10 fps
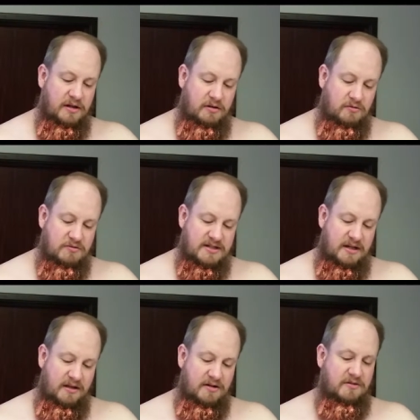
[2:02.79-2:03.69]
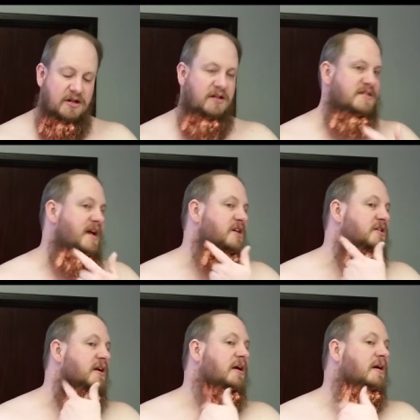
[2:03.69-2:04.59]
They don't sell a lot of colors,
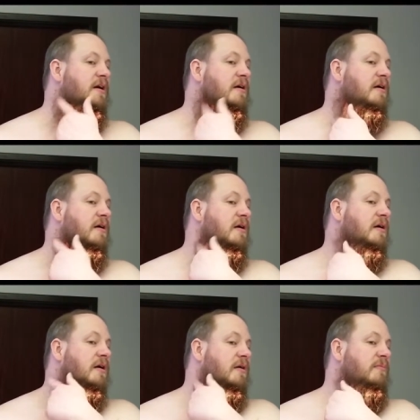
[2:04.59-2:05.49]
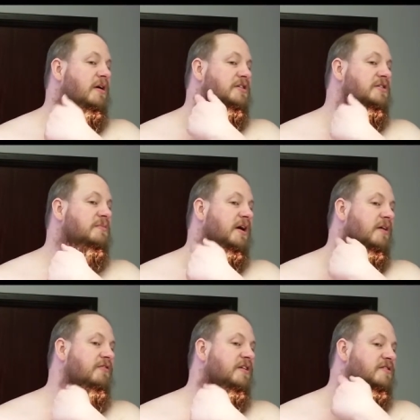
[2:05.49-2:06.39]
actually. Much to
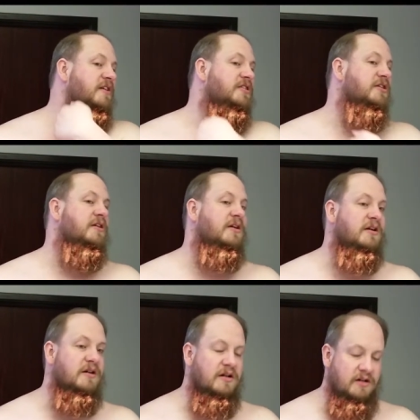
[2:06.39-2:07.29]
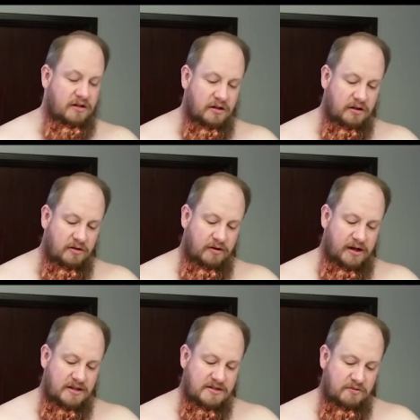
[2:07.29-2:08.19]
my frustration.
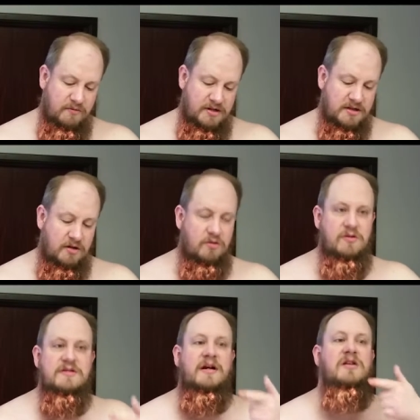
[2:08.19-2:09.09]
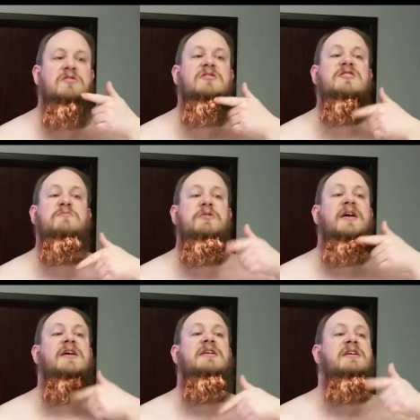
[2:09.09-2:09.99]
Right, so what we do is I usually
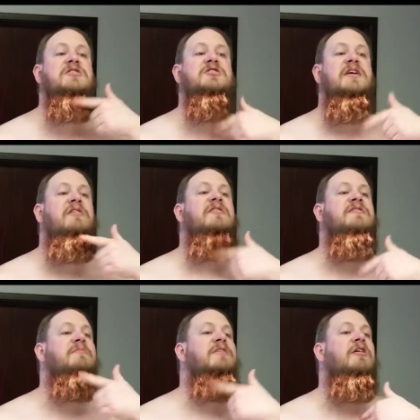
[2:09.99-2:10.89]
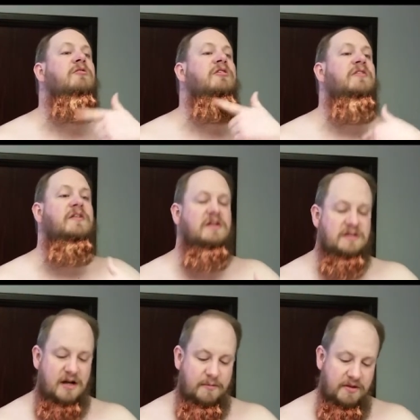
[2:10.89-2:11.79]
spread a generous amount onto the
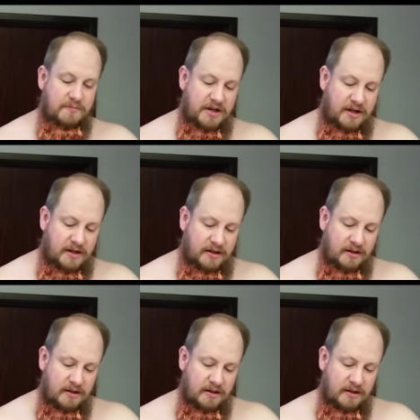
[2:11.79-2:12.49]
top of the beard.